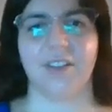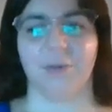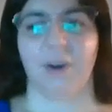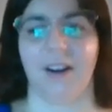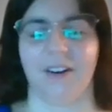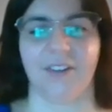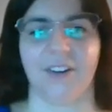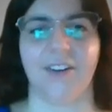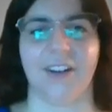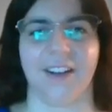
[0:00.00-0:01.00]
Mm. Wow.
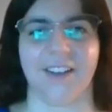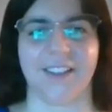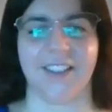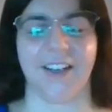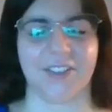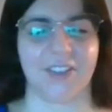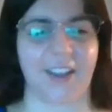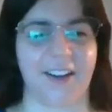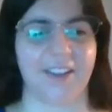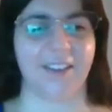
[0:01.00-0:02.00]
Okay. Yeah. So
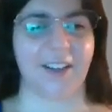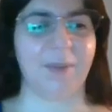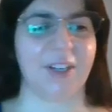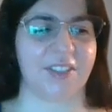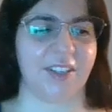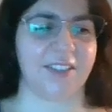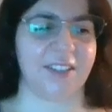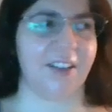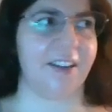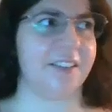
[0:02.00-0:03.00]
that makes sense,
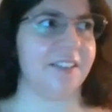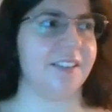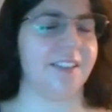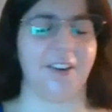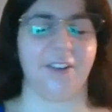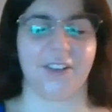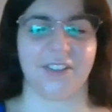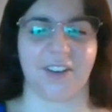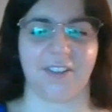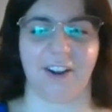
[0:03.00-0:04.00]
and that because
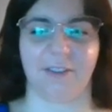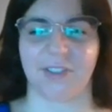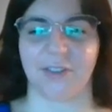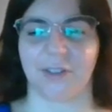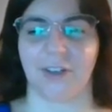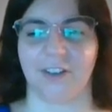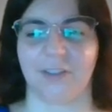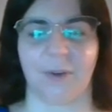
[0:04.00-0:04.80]
I was a little curious,